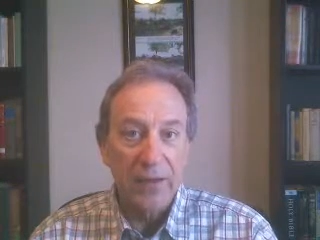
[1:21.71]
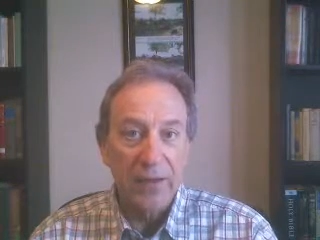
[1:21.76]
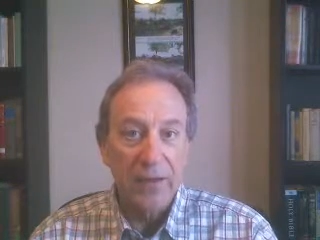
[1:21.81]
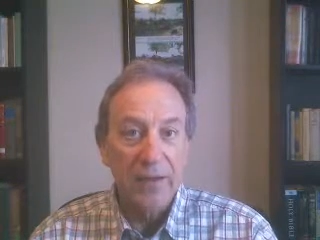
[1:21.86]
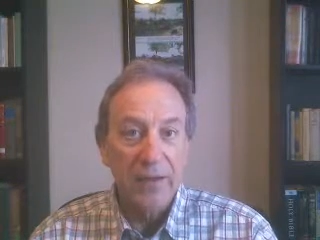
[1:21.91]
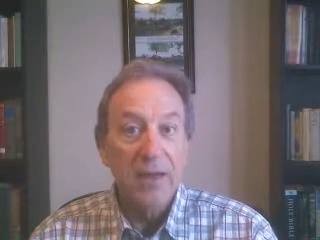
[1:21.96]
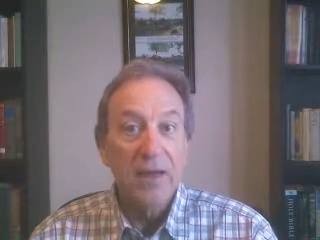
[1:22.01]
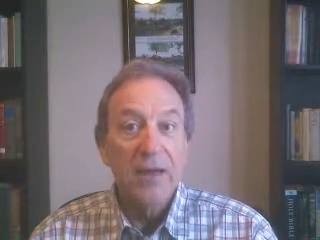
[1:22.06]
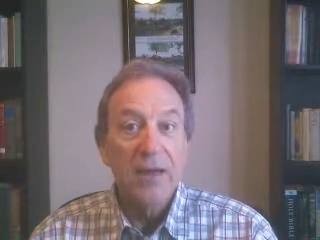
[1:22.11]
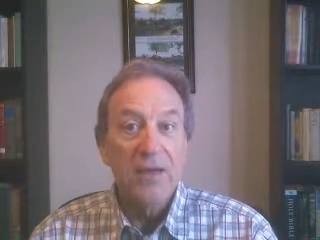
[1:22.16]

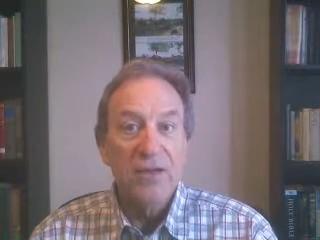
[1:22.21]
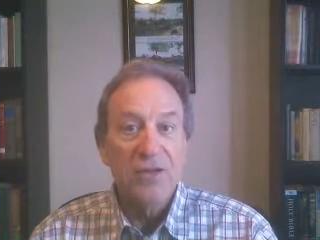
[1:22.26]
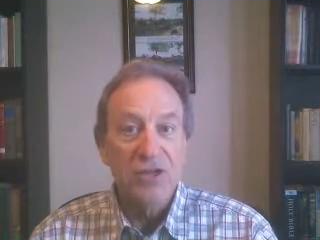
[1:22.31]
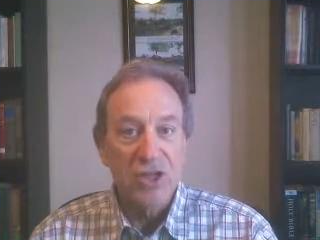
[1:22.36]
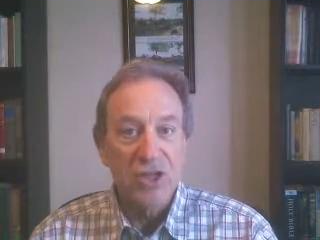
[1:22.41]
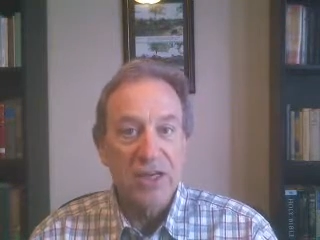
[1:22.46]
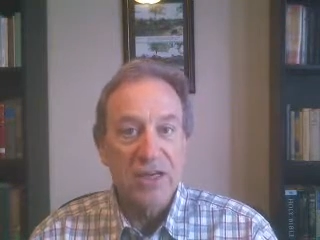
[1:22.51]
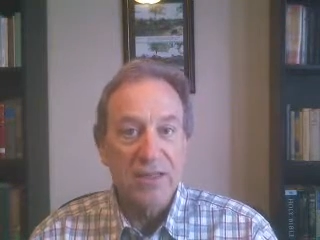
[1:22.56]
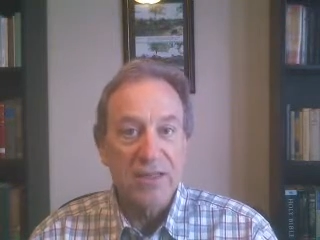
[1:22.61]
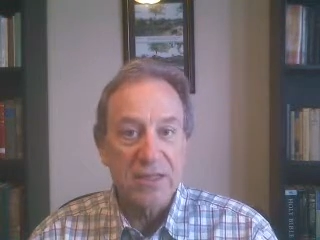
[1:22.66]
And
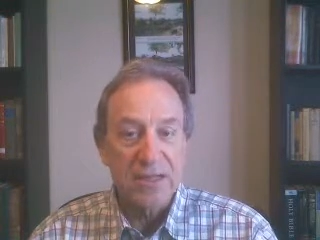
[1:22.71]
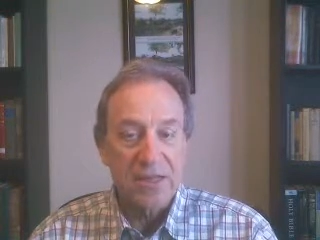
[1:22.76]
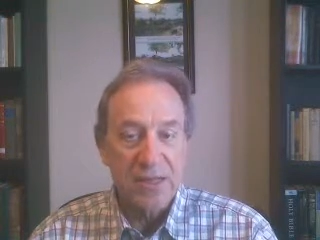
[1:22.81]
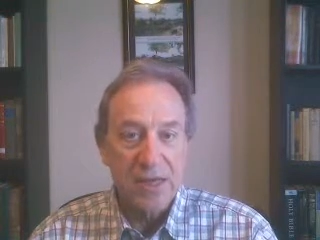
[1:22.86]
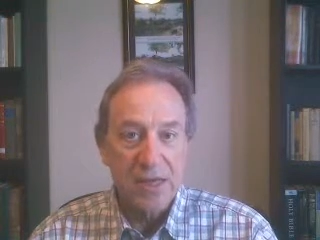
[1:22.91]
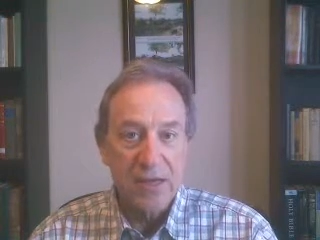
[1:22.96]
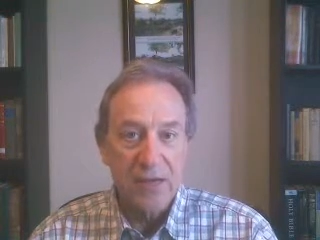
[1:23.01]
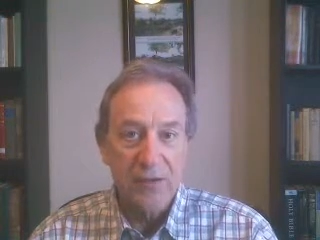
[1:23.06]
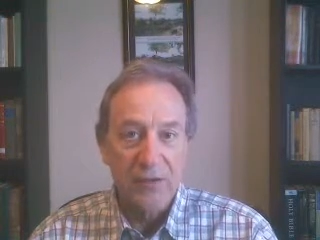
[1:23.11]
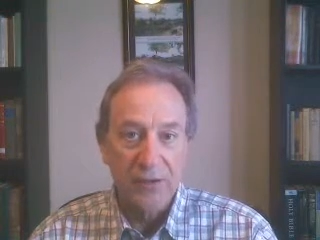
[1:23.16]
Jesus
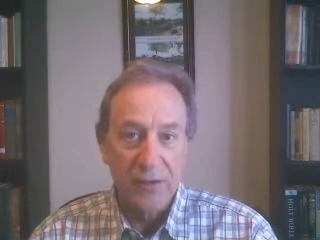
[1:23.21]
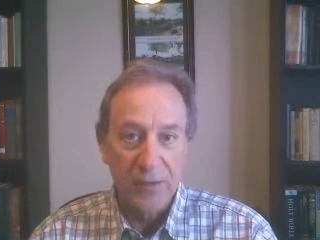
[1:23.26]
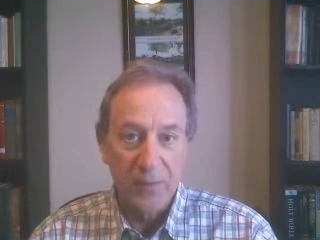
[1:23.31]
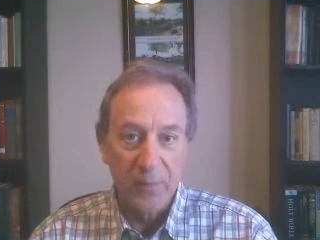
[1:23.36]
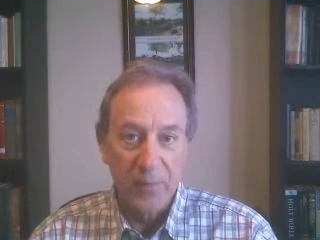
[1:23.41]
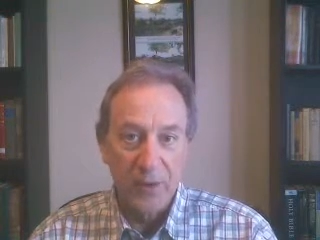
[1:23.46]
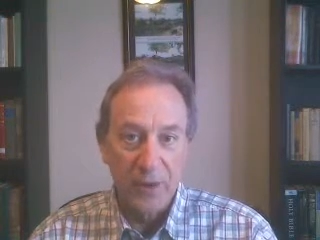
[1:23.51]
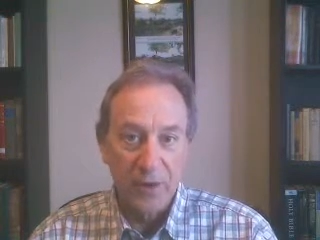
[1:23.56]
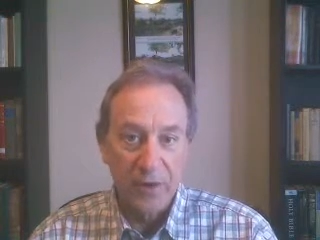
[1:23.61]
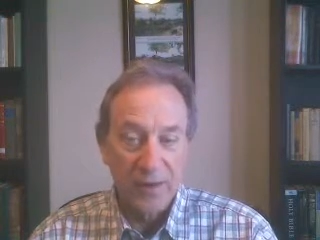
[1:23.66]
healed
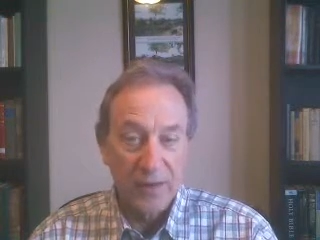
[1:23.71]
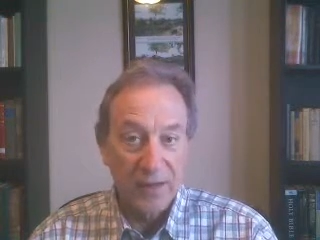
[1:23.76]
him there.